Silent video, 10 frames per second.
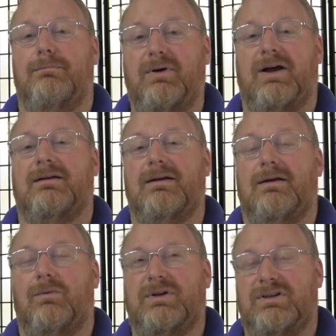but
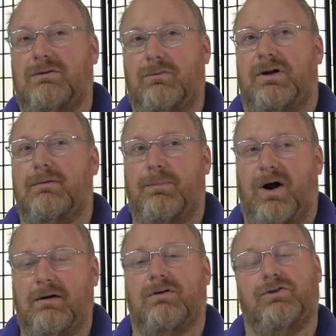we don't want our
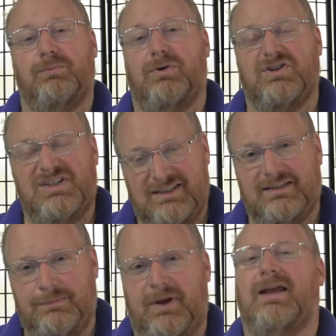particles
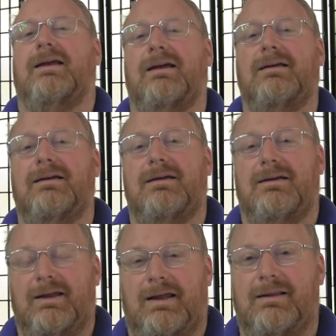participating
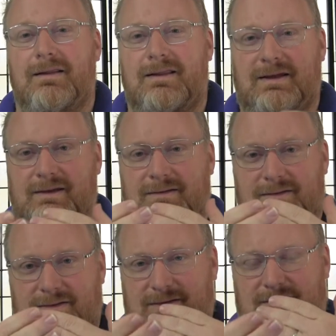in the
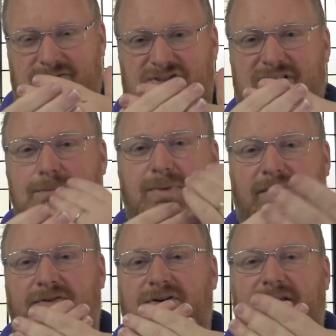Z
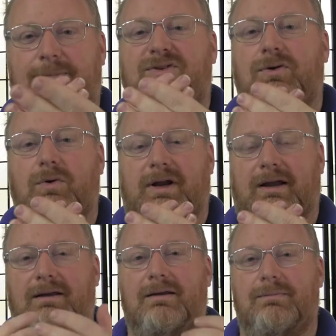buffer depth sorting,
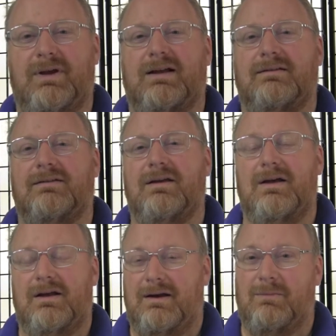because
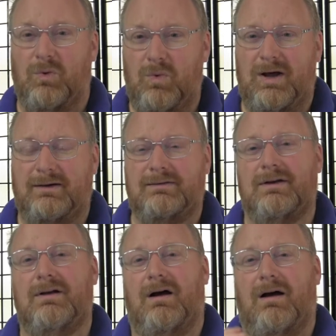number one,
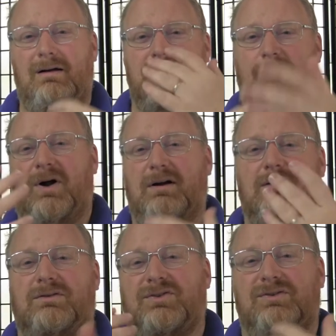all the
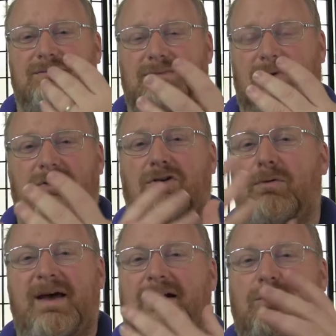particles, no
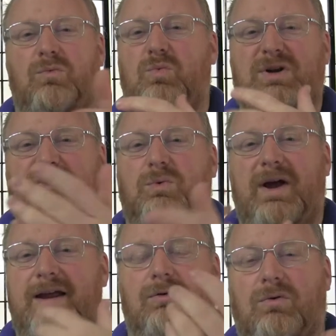matter which
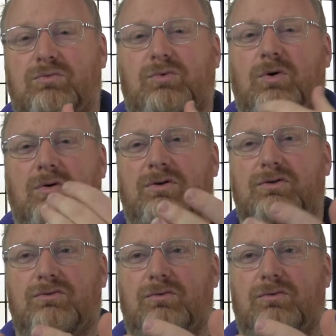way or